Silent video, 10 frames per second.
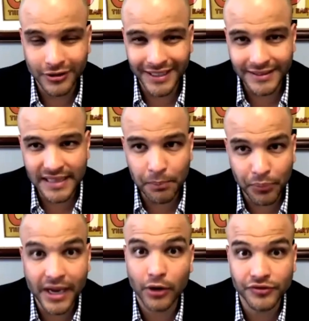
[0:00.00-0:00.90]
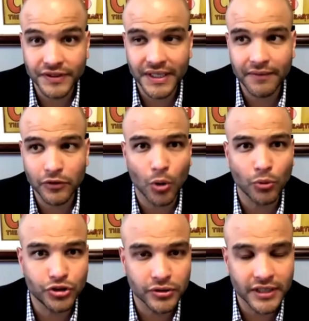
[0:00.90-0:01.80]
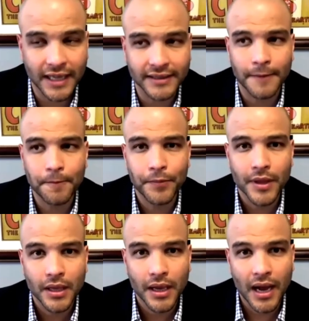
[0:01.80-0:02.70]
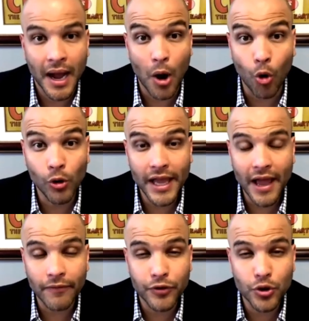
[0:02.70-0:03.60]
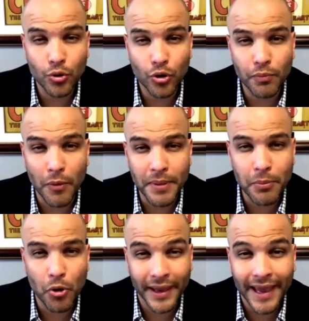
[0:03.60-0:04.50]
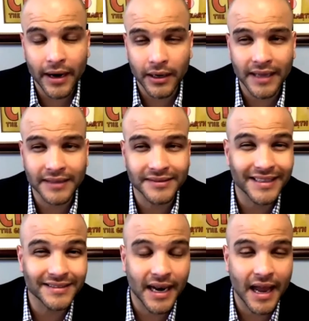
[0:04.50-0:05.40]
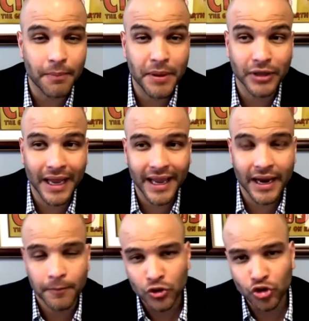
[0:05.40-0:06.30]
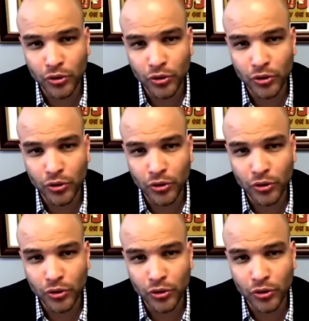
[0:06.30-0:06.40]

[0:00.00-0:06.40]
So this is a preconceived notion that uh, only a few group of people care. Guys, there is a lot of people that care.